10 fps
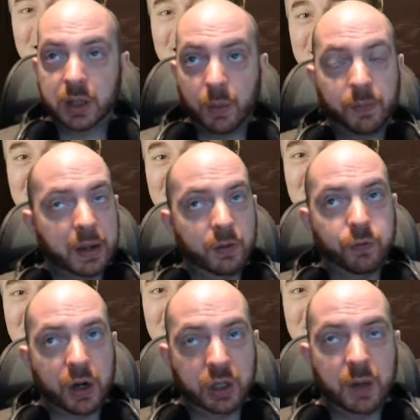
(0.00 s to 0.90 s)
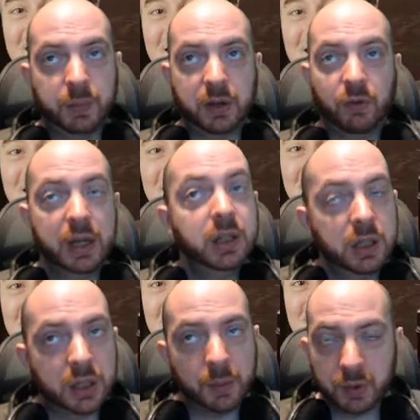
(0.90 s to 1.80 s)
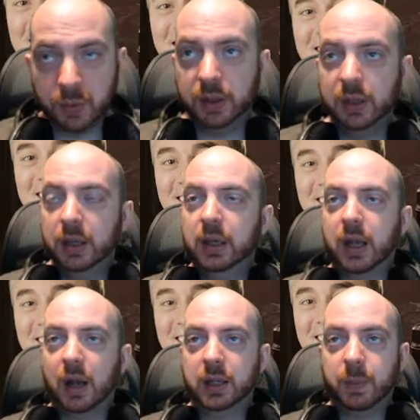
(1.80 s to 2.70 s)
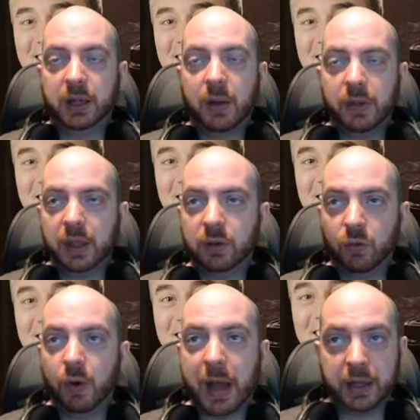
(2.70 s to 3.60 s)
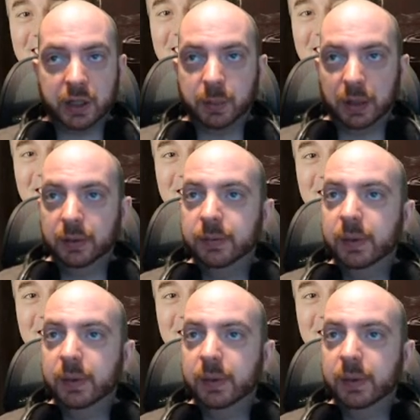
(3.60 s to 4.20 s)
They were planning friendships and relationships with characters, but I don't think that's romanceable.